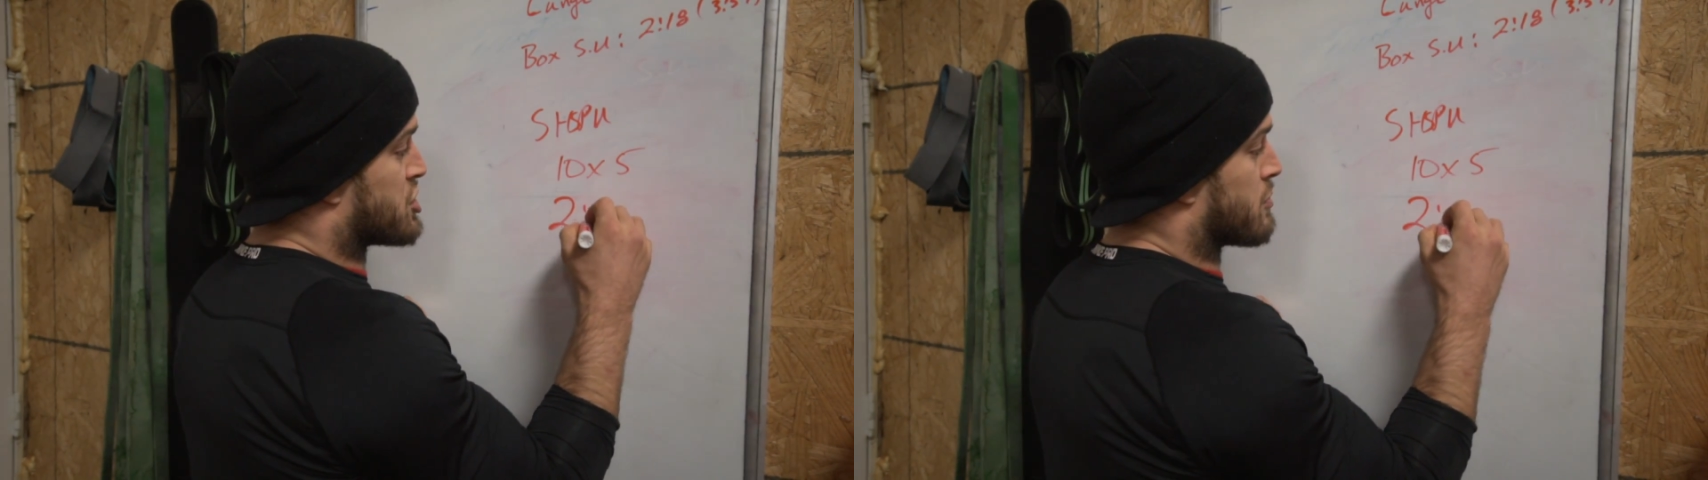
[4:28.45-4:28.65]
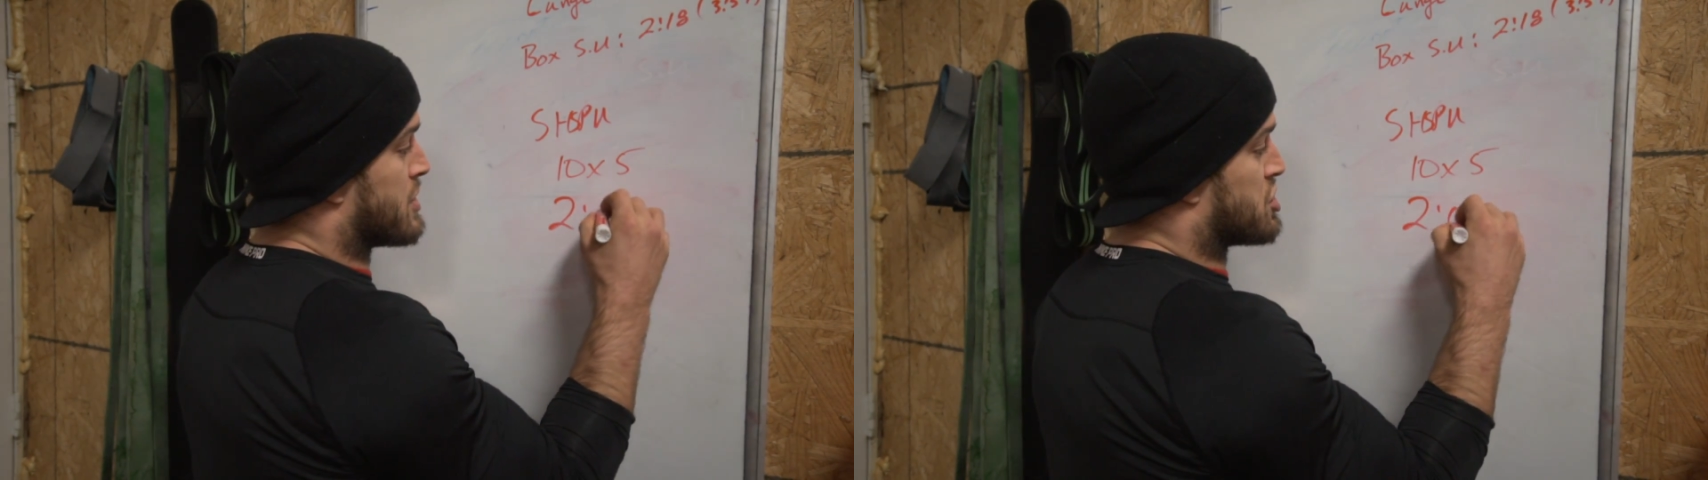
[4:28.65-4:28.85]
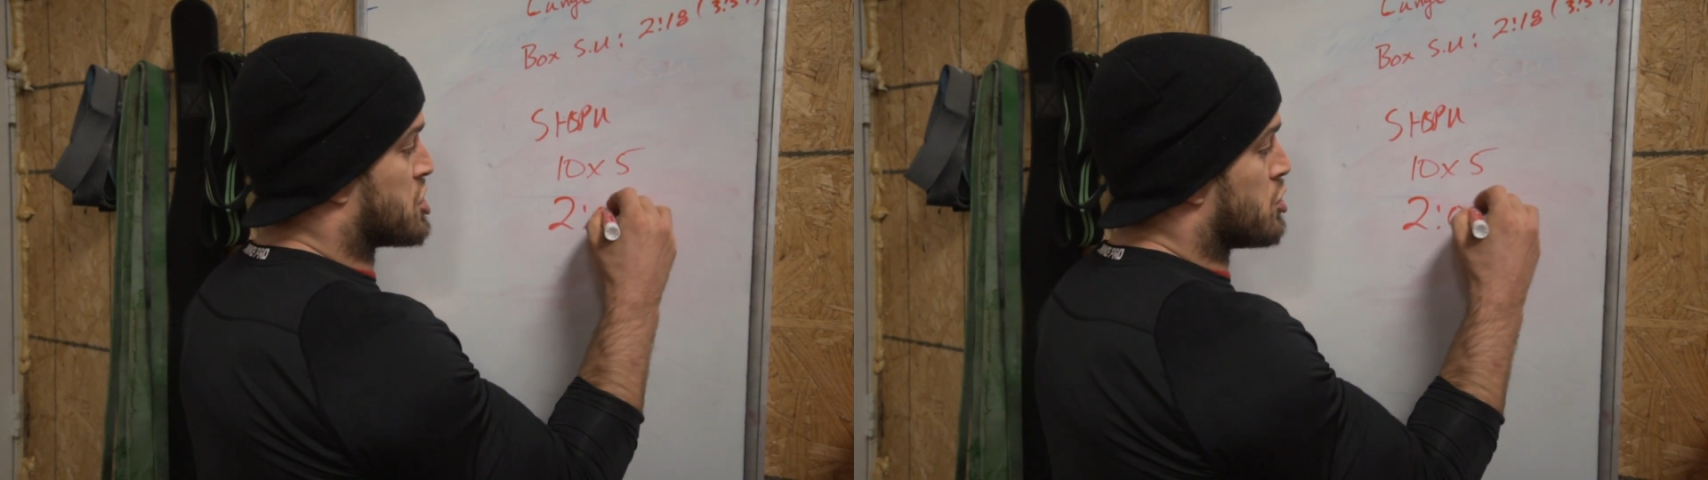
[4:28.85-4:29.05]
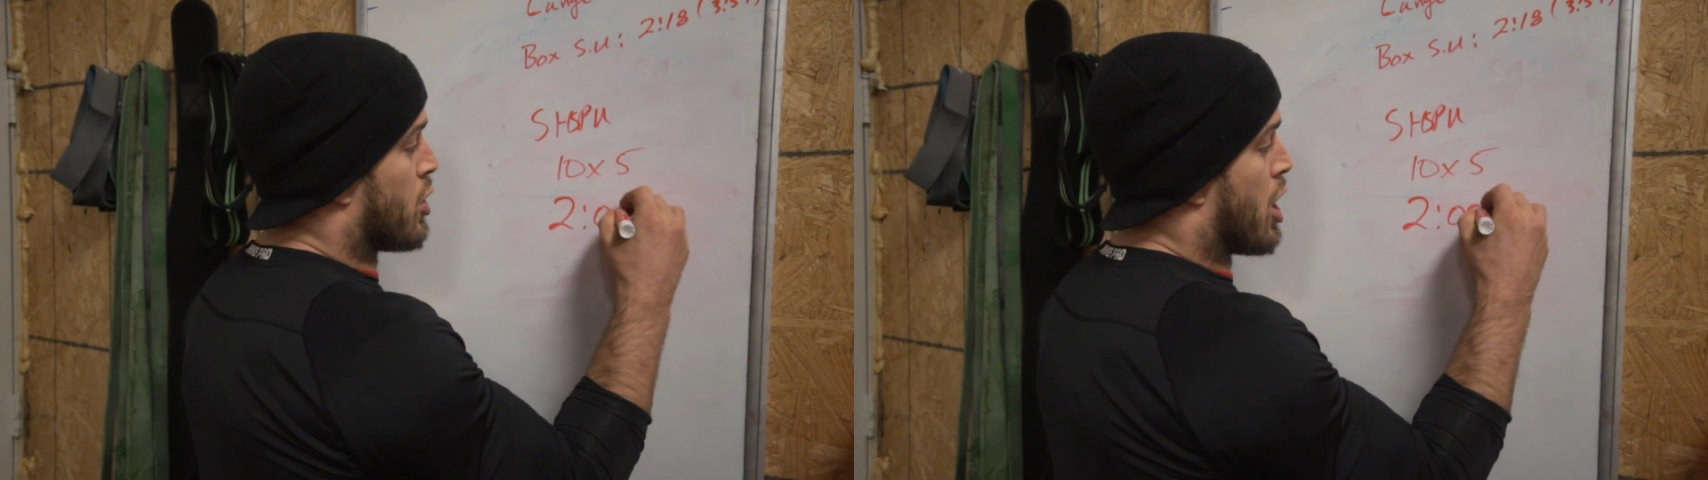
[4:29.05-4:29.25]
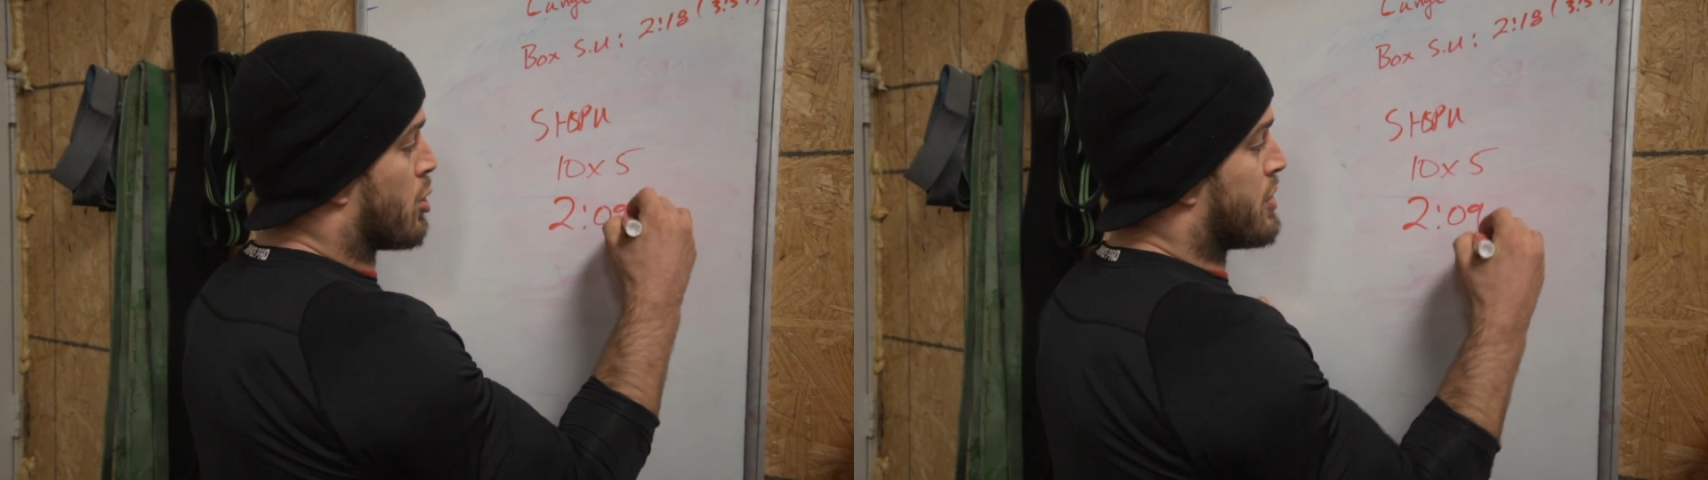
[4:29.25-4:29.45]
it took me two
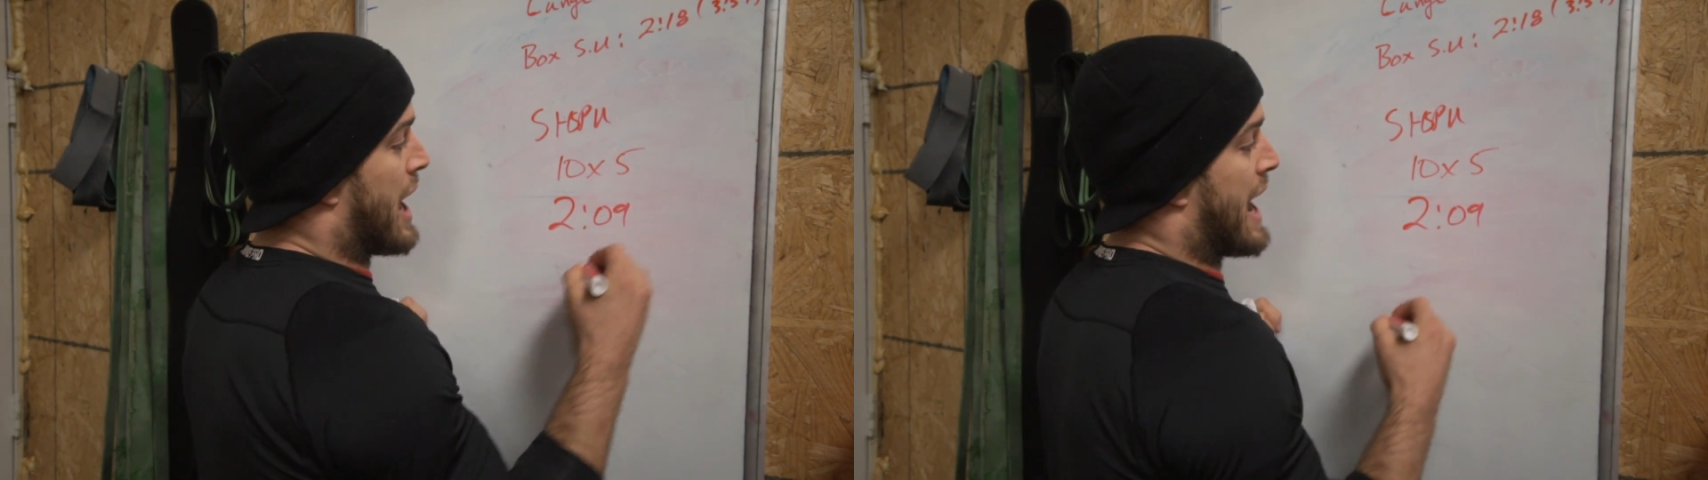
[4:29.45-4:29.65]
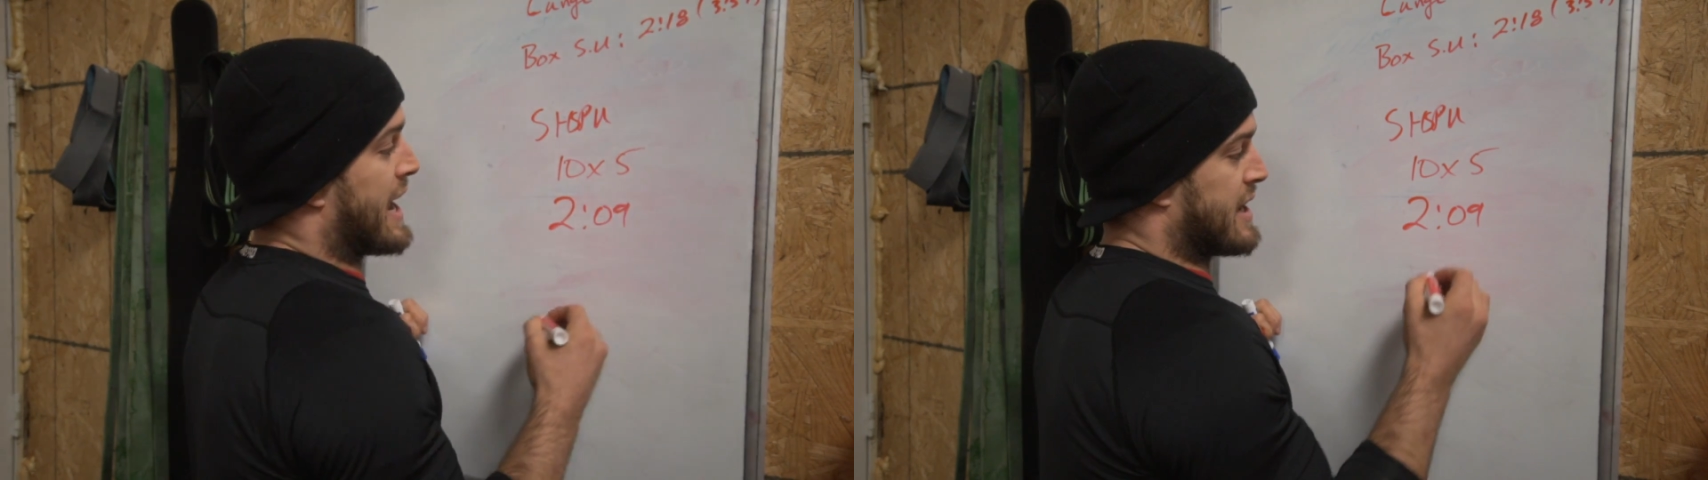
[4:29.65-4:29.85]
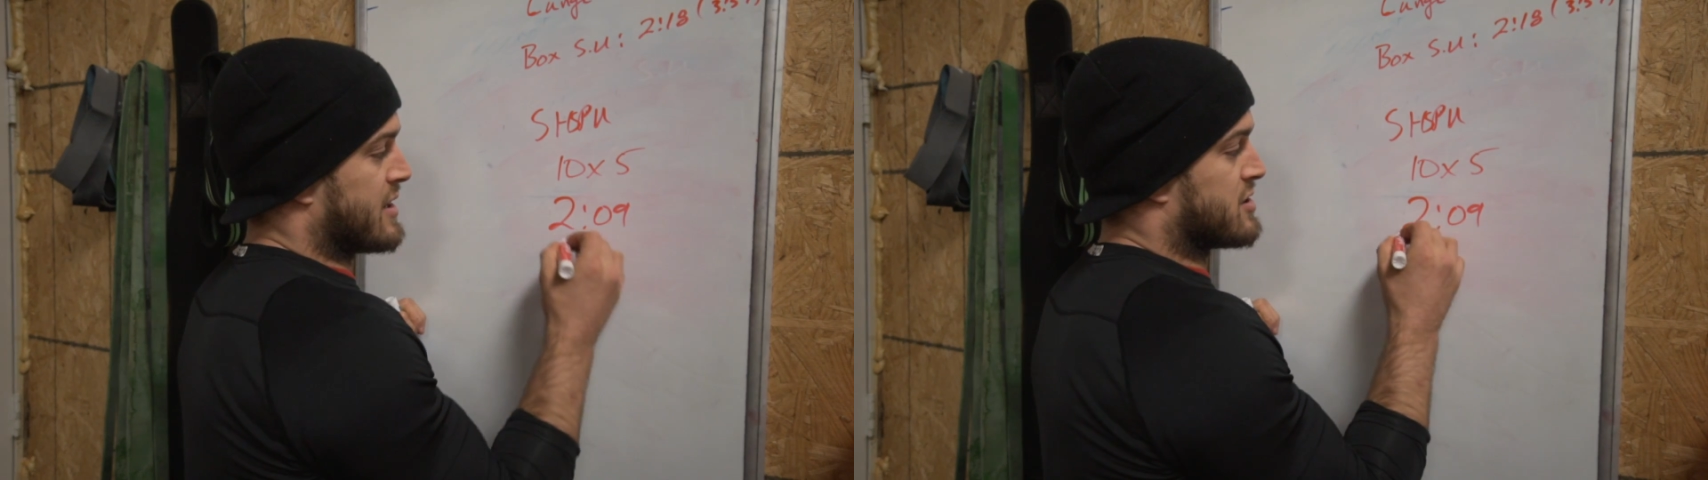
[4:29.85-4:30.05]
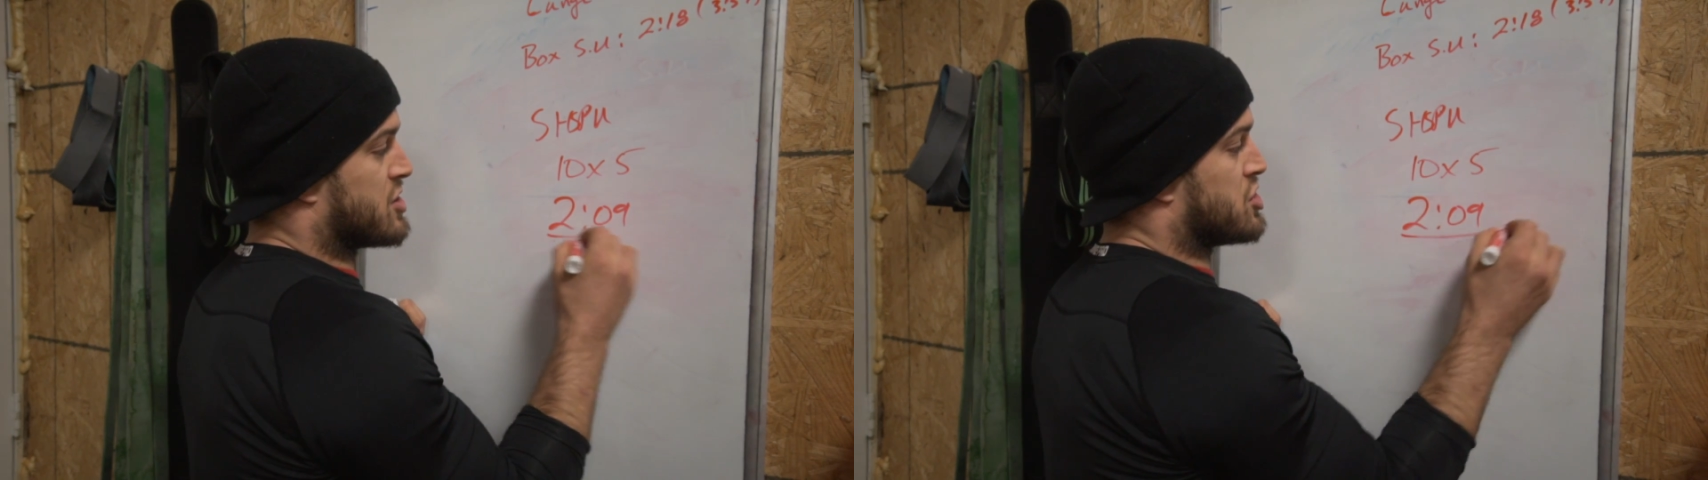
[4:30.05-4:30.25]
oh nine